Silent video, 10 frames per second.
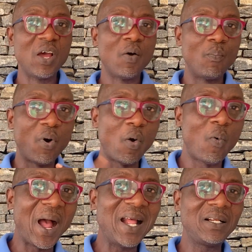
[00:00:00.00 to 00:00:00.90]
But
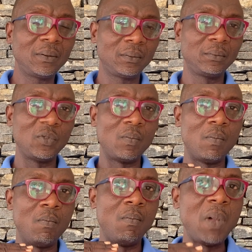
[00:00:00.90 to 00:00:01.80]
while
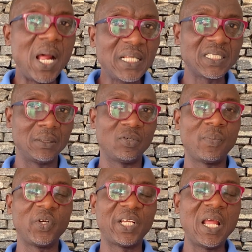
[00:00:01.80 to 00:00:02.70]

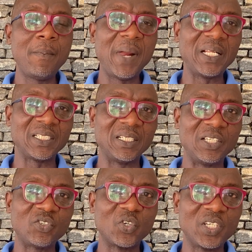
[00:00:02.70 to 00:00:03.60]
Robert K. Merton
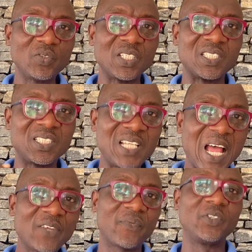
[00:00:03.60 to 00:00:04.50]
introduces
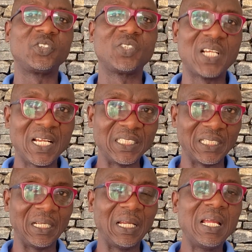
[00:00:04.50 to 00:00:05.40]

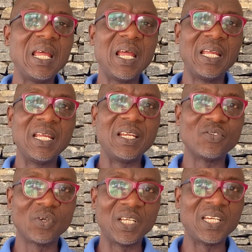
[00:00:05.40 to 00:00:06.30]
dysfunctionality
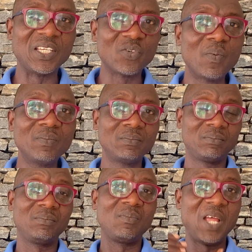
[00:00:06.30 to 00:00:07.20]
in his own
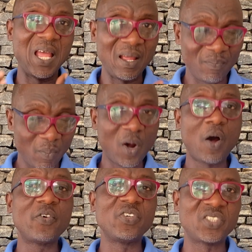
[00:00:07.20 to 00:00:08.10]
more
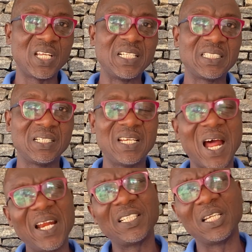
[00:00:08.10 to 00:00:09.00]
recent
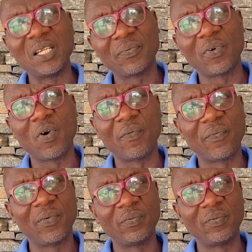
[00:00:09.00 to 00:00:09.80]
narrative of